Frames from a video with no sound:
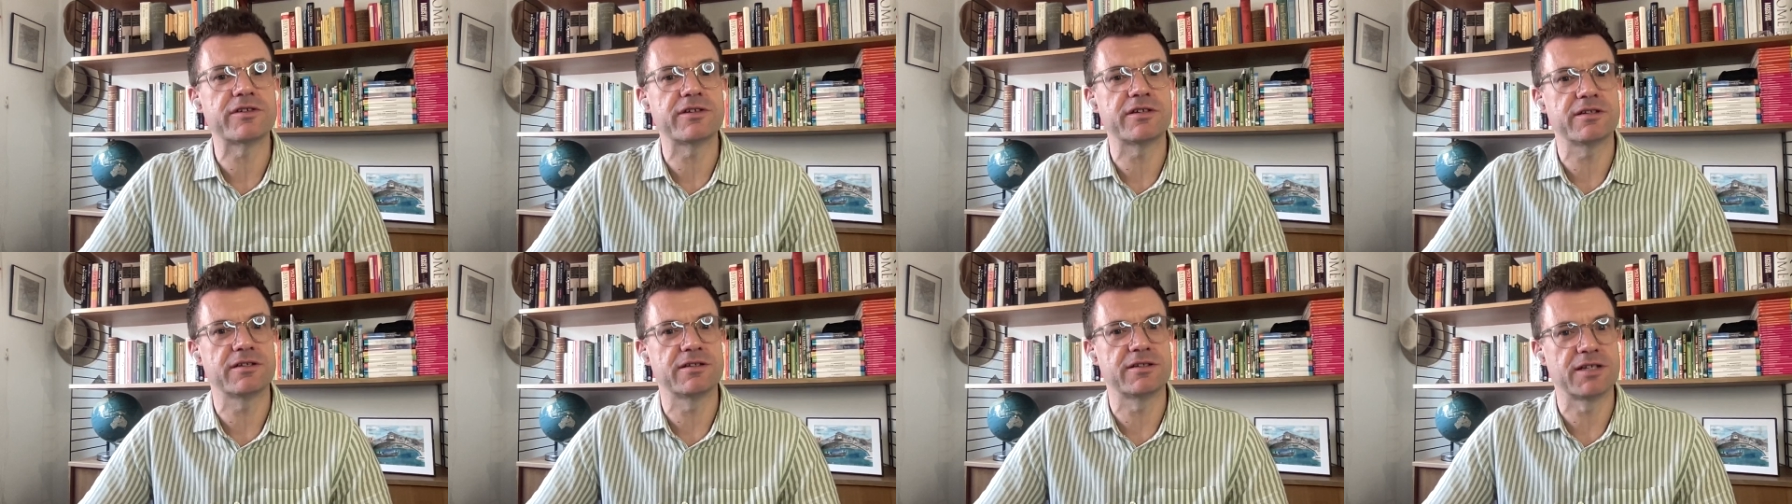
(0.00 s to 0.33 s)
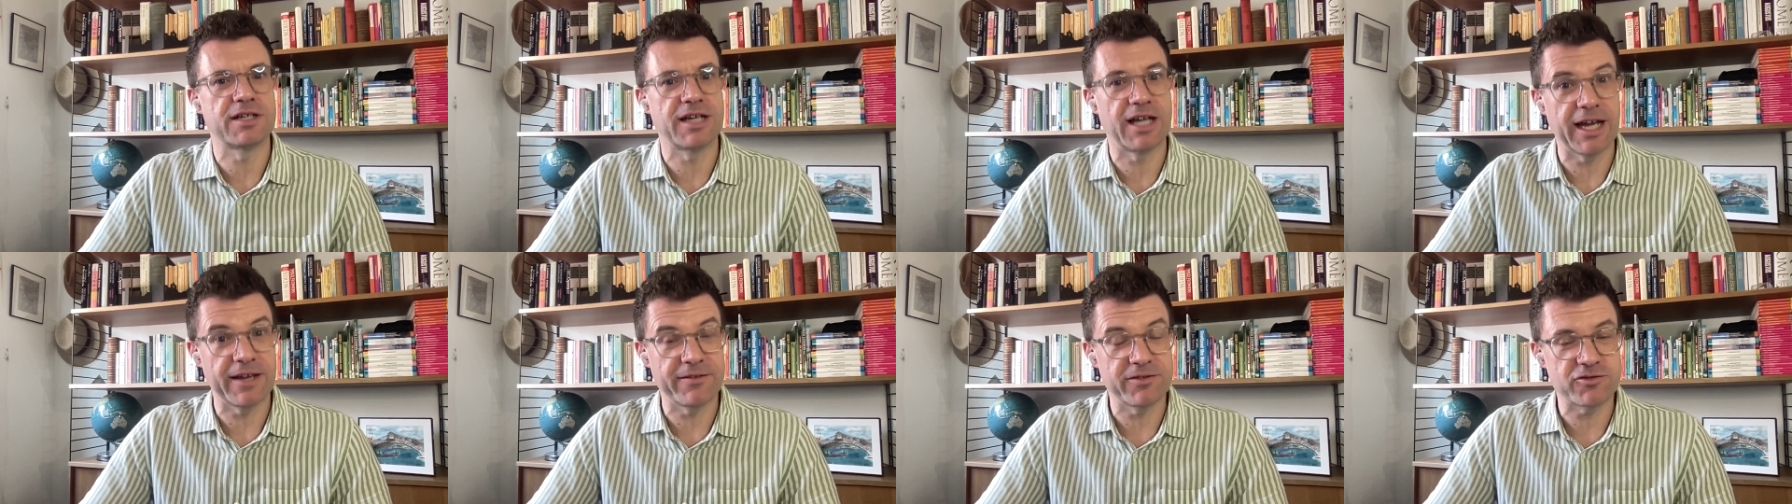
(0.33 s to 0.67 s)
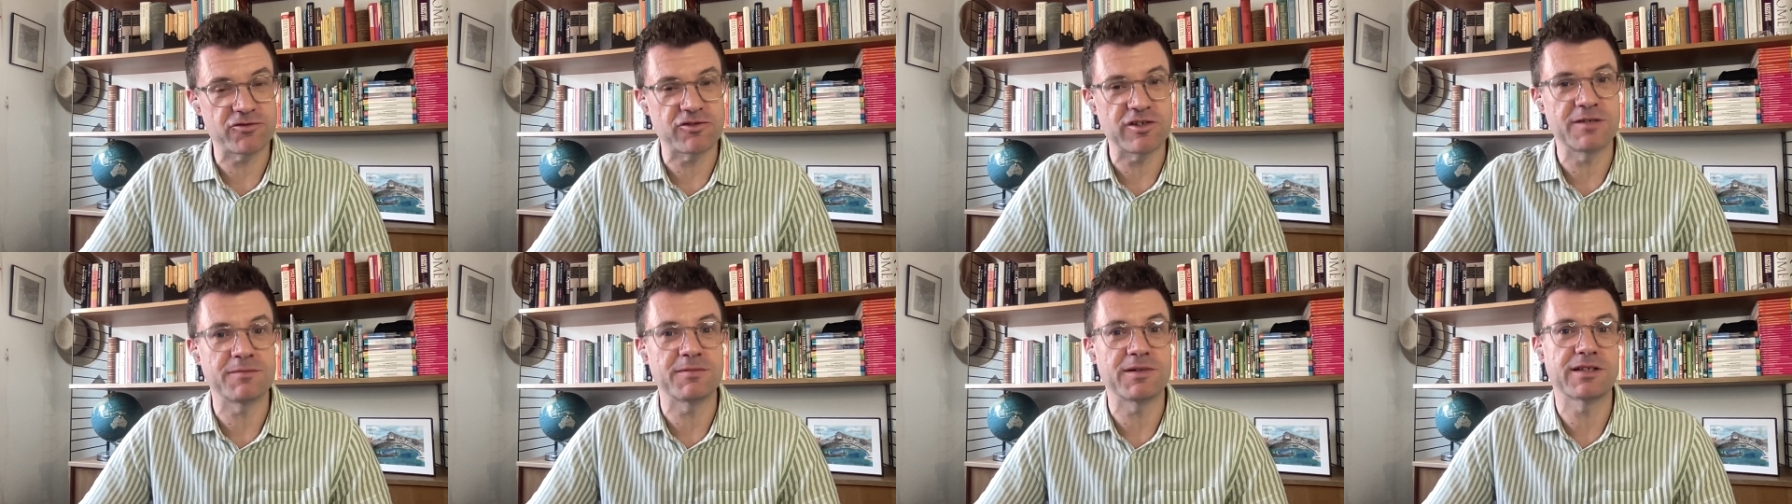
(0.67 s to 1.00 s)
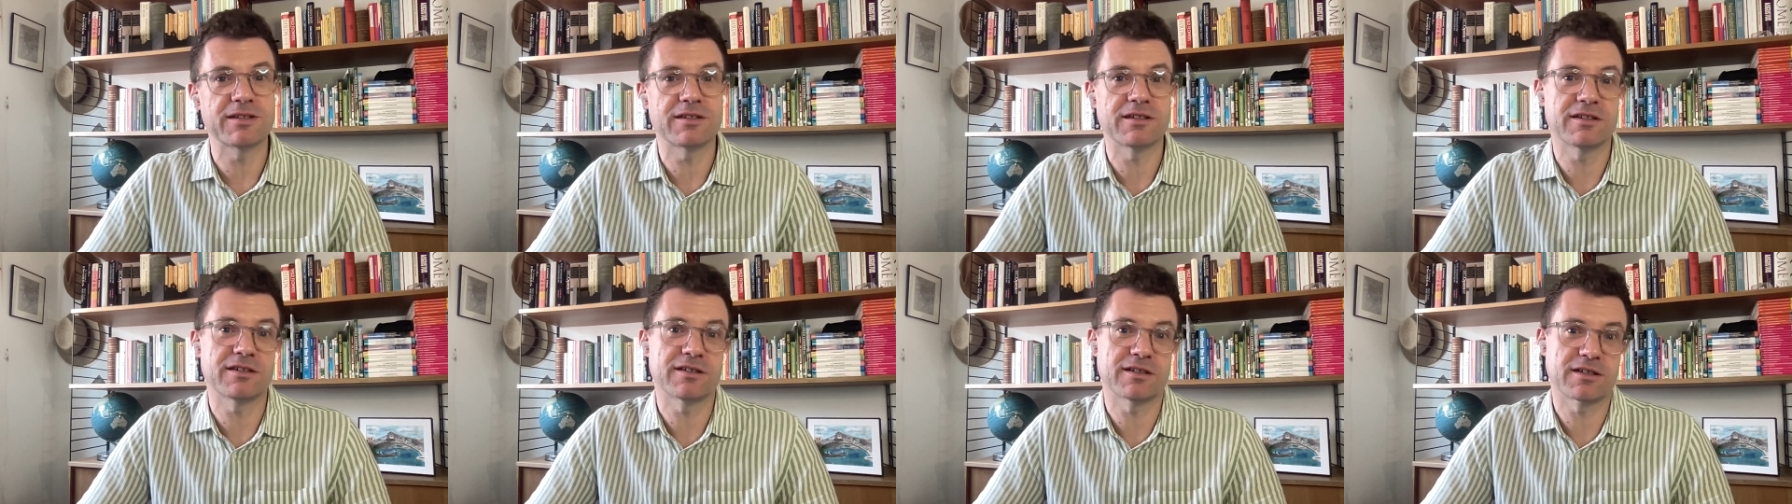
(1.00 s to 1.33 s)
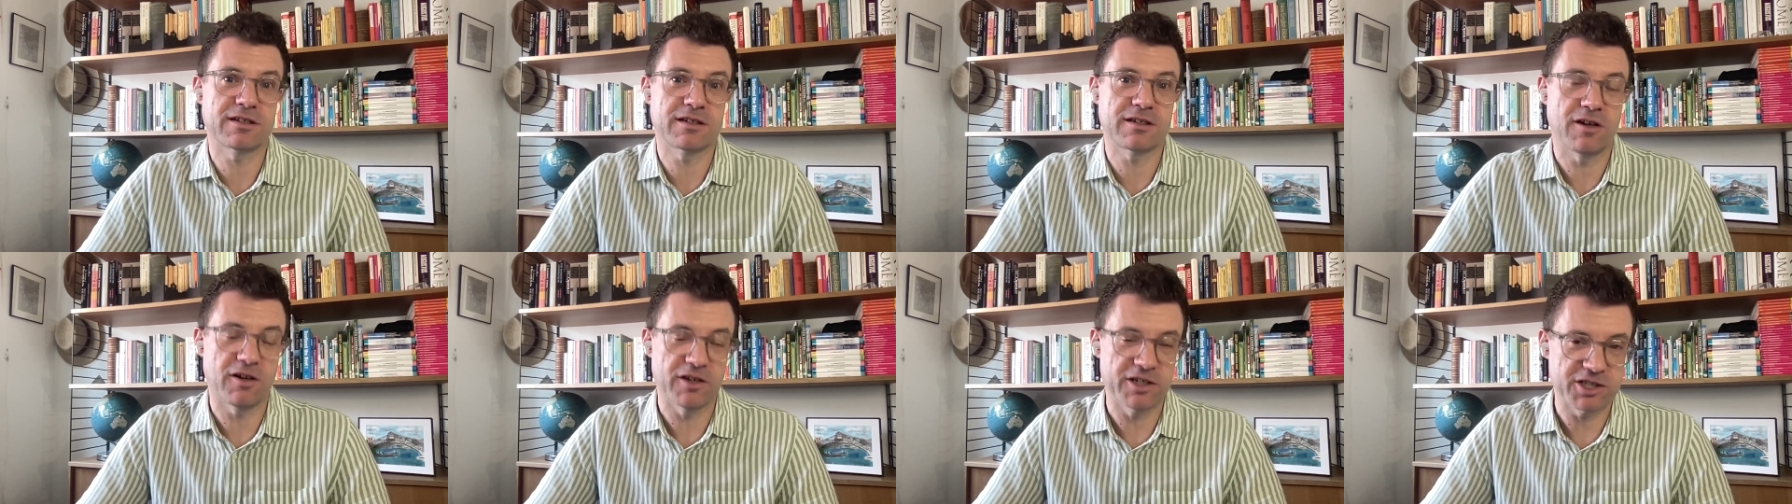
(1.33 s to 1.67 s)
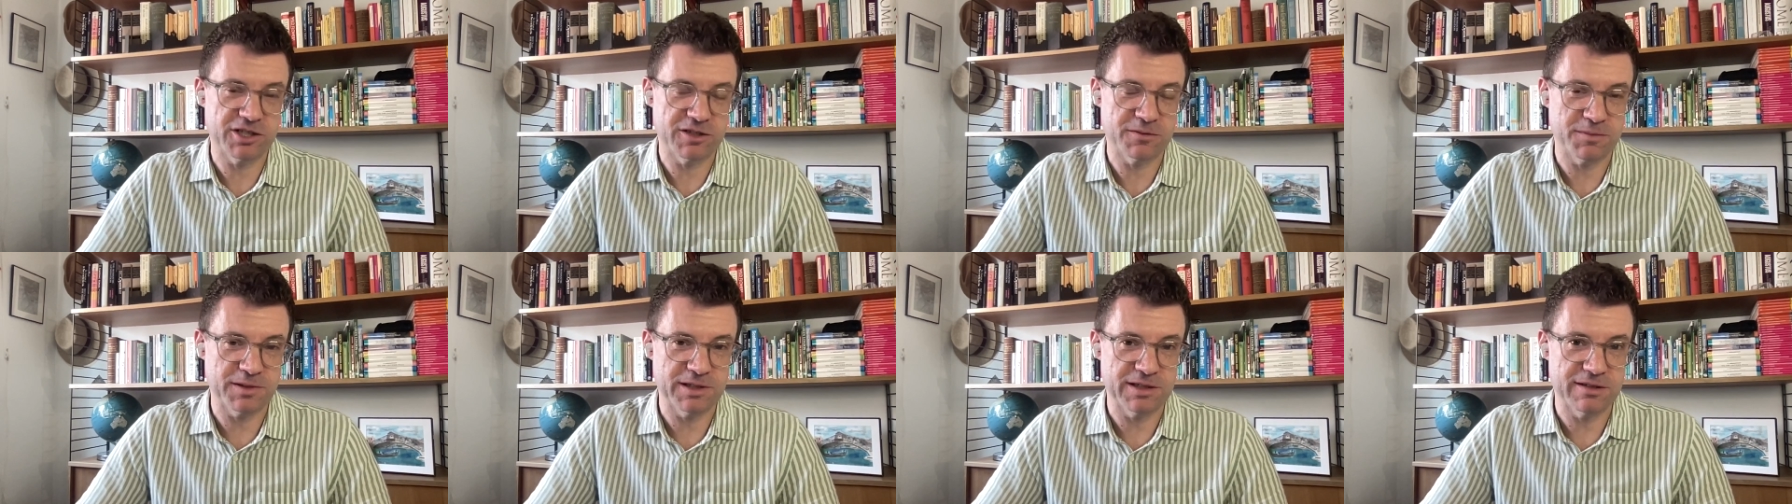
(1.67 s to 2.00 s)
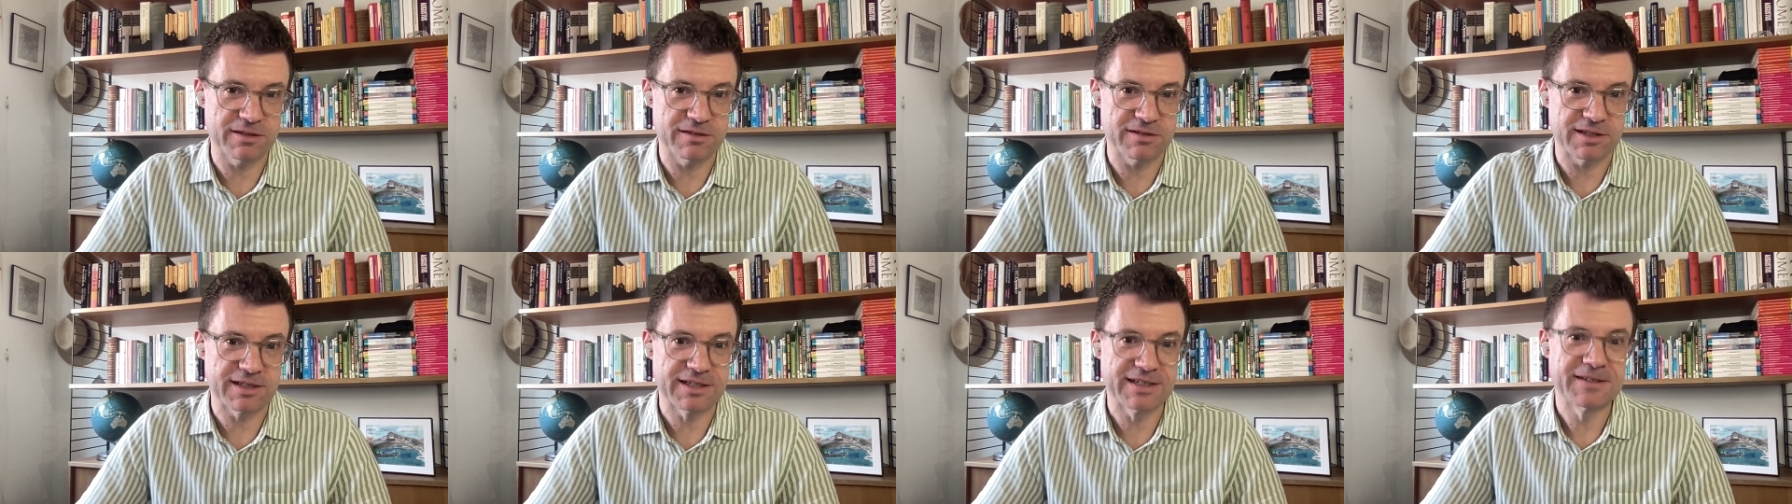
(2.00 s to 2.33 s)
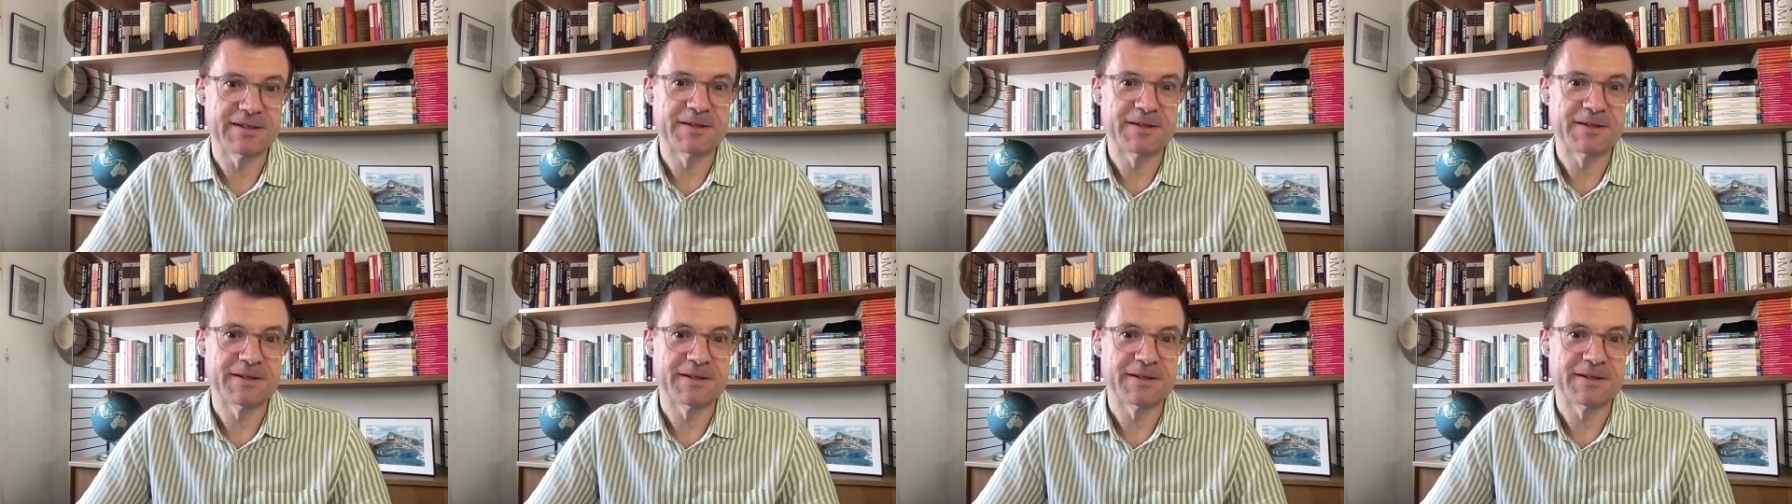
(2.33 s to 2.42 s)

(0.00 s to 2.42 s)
the live streaming that the college had been doing.